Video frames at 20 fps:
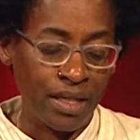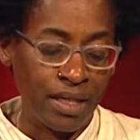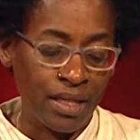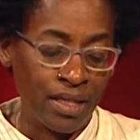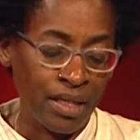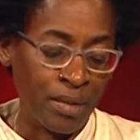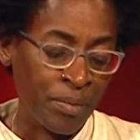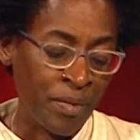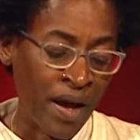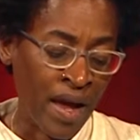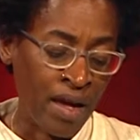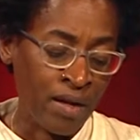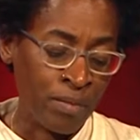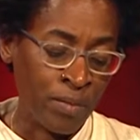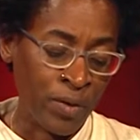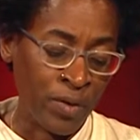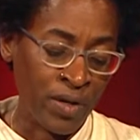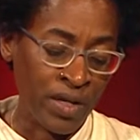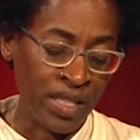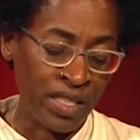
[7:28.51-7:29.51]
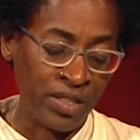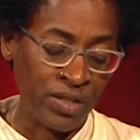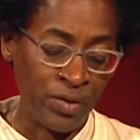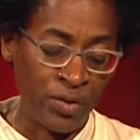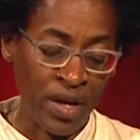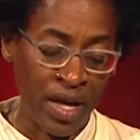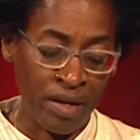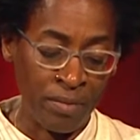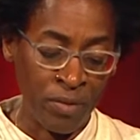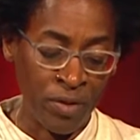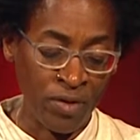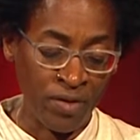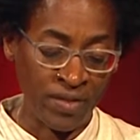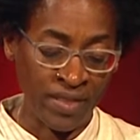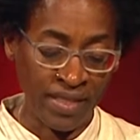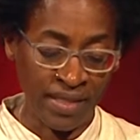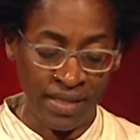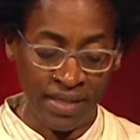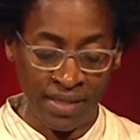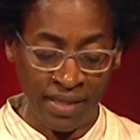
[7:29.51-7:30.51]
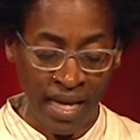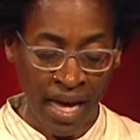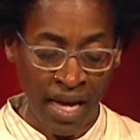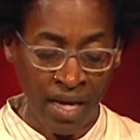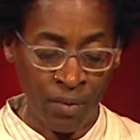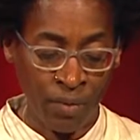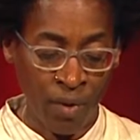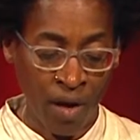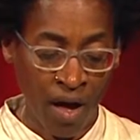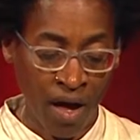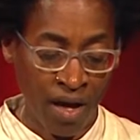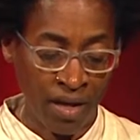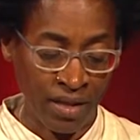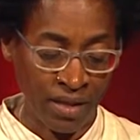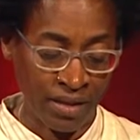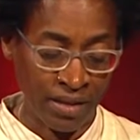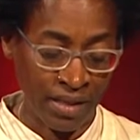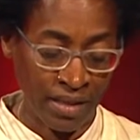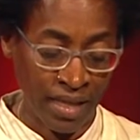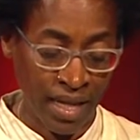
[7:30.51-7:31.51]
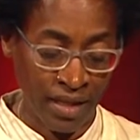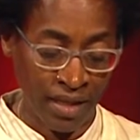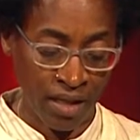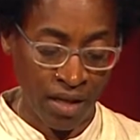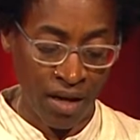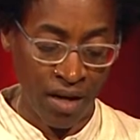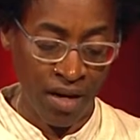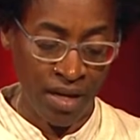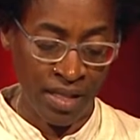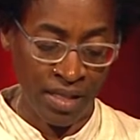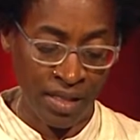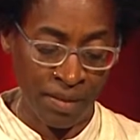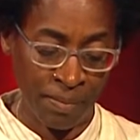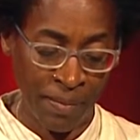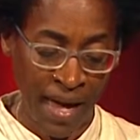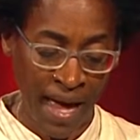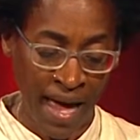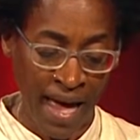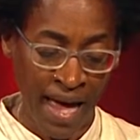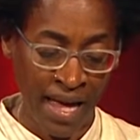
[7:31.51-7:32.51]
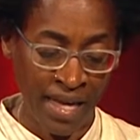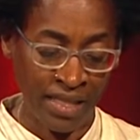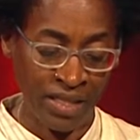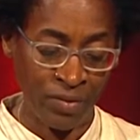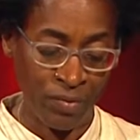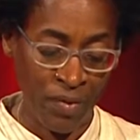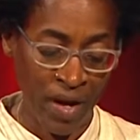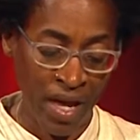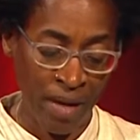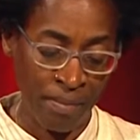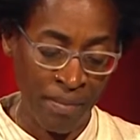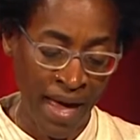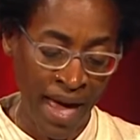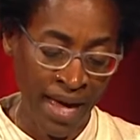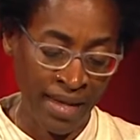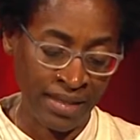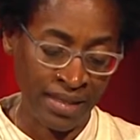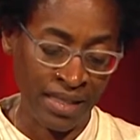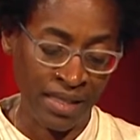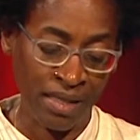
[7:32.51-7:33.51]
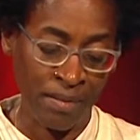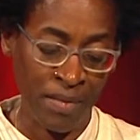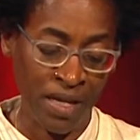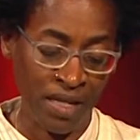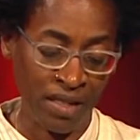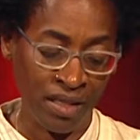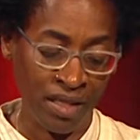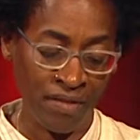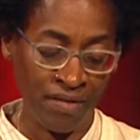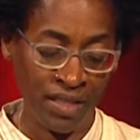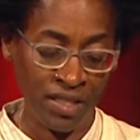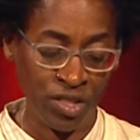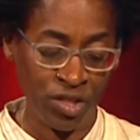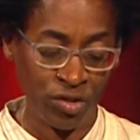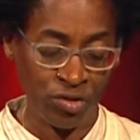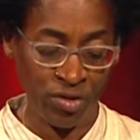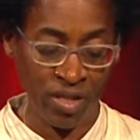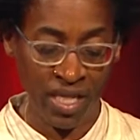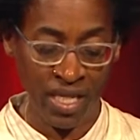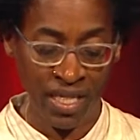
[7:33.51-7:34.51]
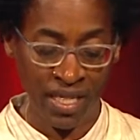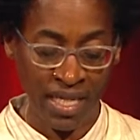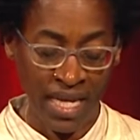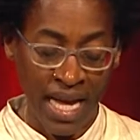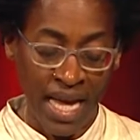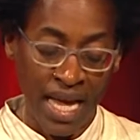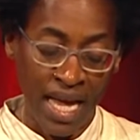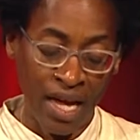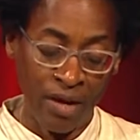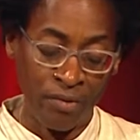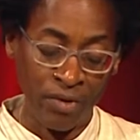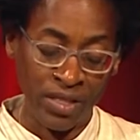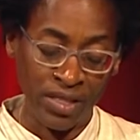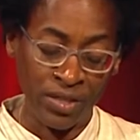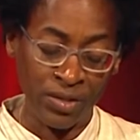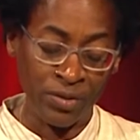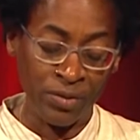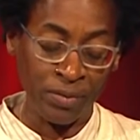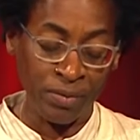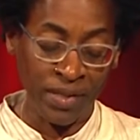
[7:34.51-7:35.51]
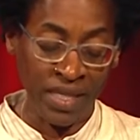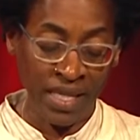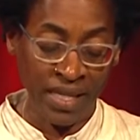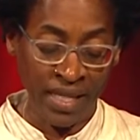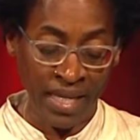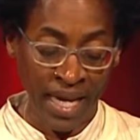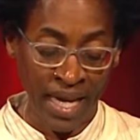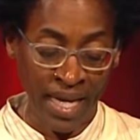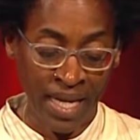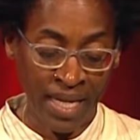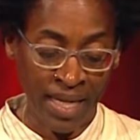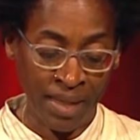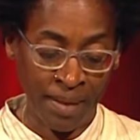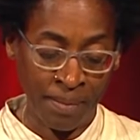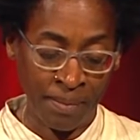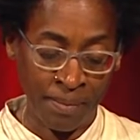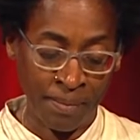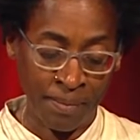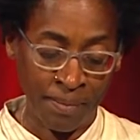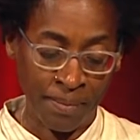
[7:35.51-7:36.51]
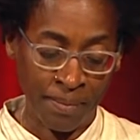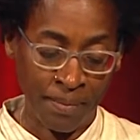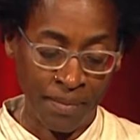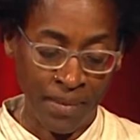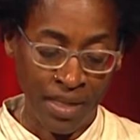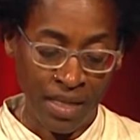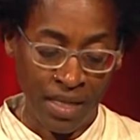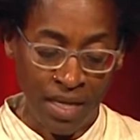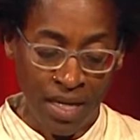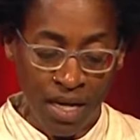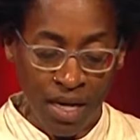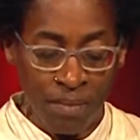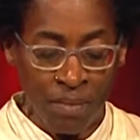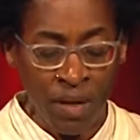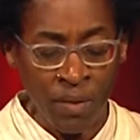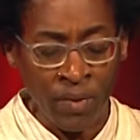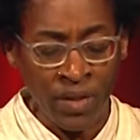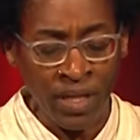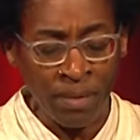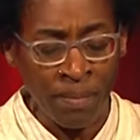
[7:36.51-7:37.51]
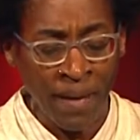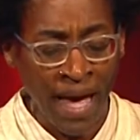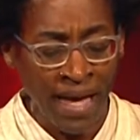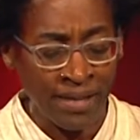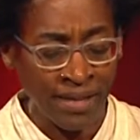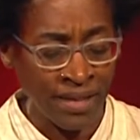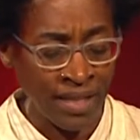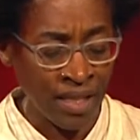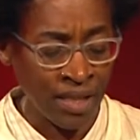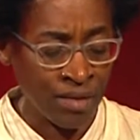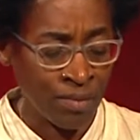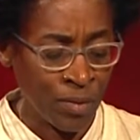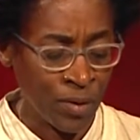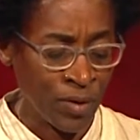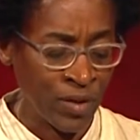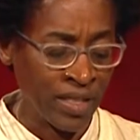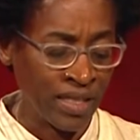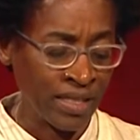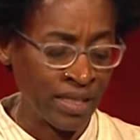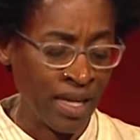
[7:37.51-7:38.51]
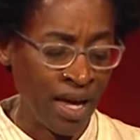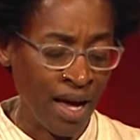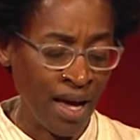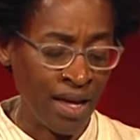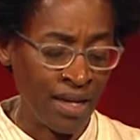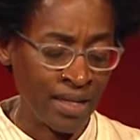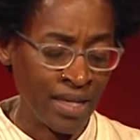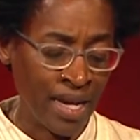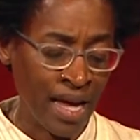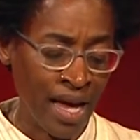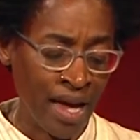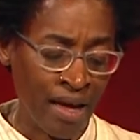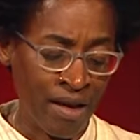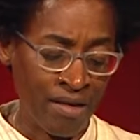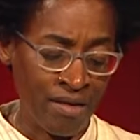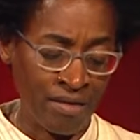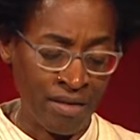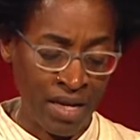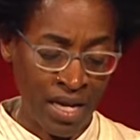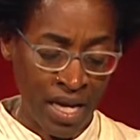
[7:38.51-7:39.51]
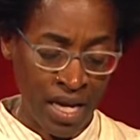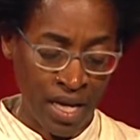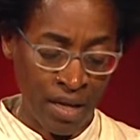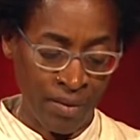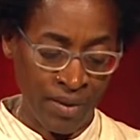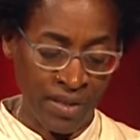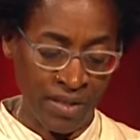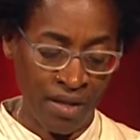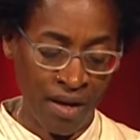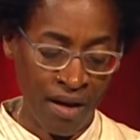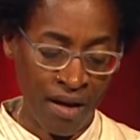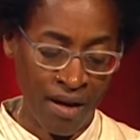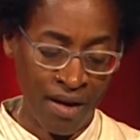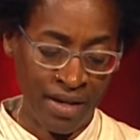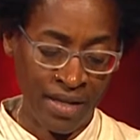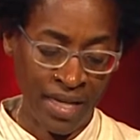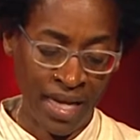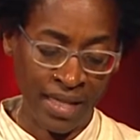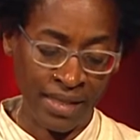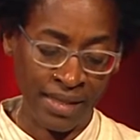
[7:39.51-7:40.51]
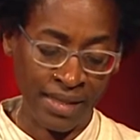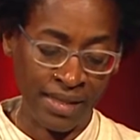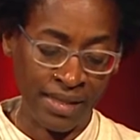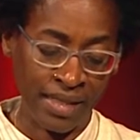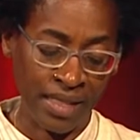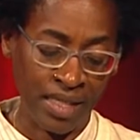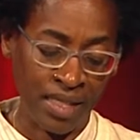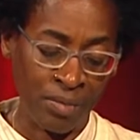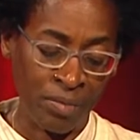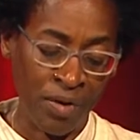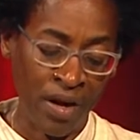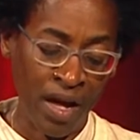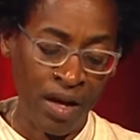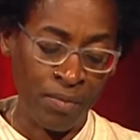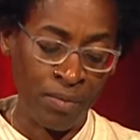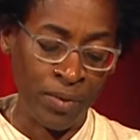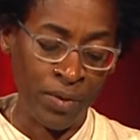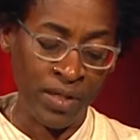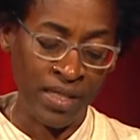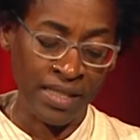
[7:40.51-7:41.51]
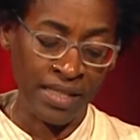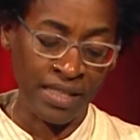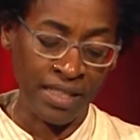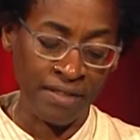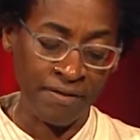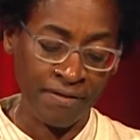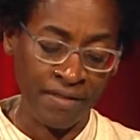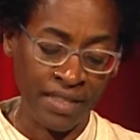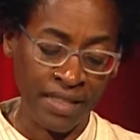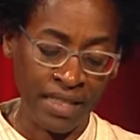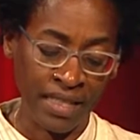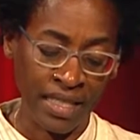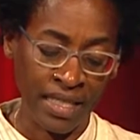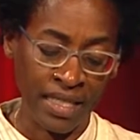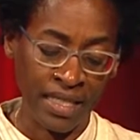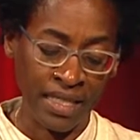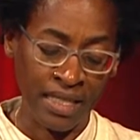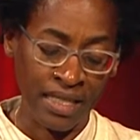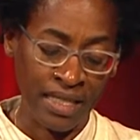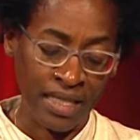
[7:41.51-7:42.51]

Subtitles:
The brown boys who had moved to the sidewalk to let the cars pass ran back to the middle of the street and resumed their game. But with the pastel boys gone now, it was hard not to see the brown boys differently,